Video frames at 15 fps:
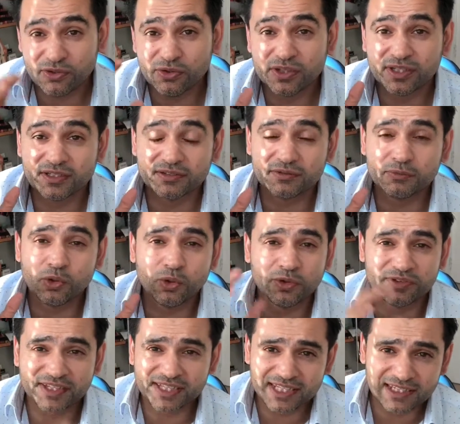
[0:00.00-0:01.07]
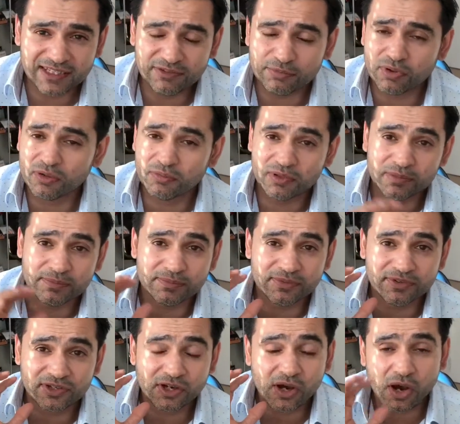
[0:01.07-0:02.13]
you can cause Achilles
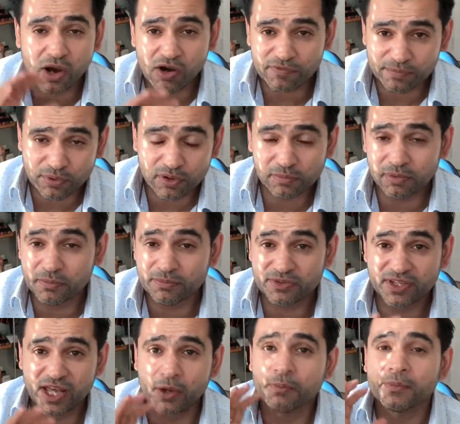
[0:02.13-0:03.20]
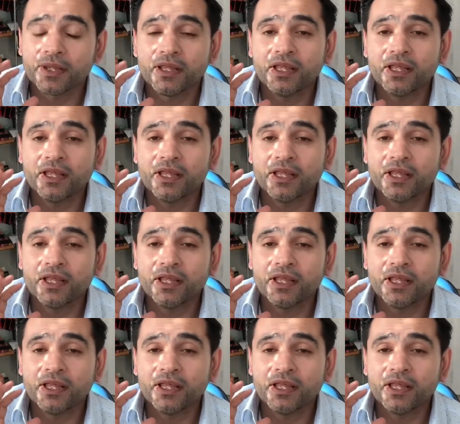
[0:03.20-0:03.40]
problems, calf problems. Now,